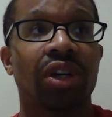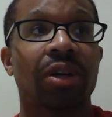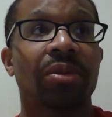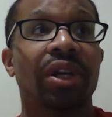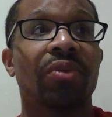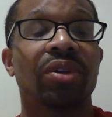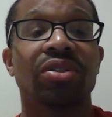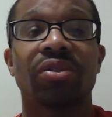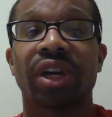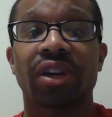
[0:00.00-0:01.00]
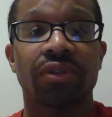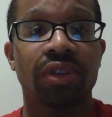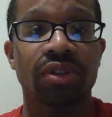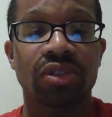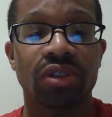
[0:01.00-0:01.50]
Uh, I'm glad it wasn't no
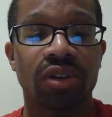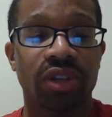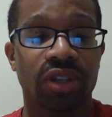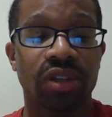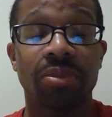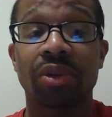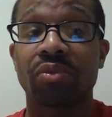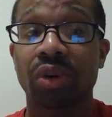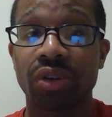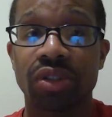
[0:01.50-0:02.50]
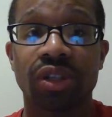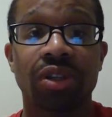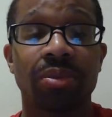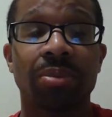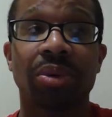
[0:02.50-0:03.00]
aggravated assault. It could have been worse. He
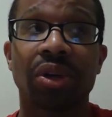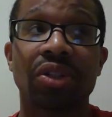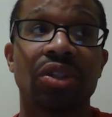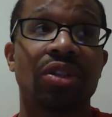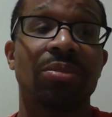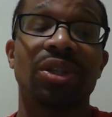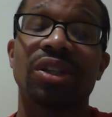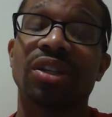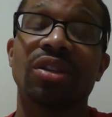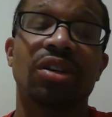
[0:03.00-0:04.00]
could have been punched. He could have been hit.